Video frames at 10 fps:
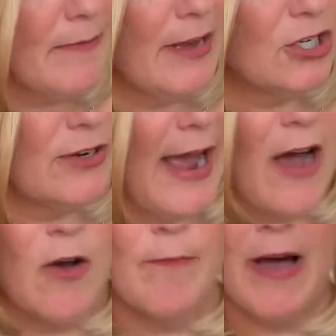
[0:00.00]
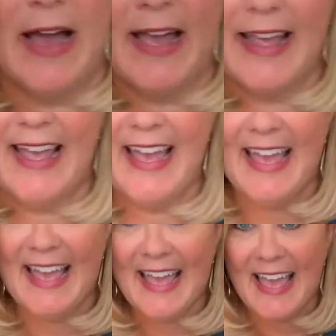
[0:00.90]
measured out my
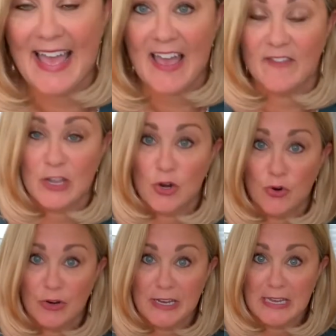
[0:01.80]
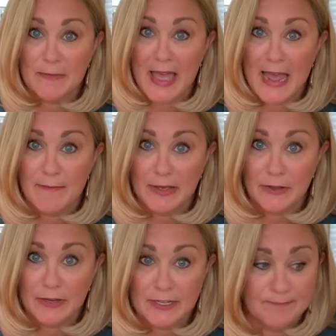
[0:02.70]
heavy cream and
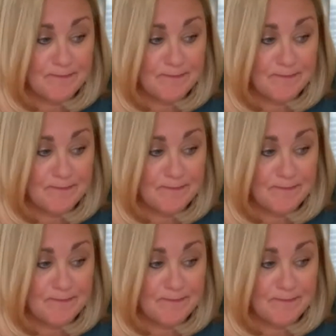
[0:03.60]
milk.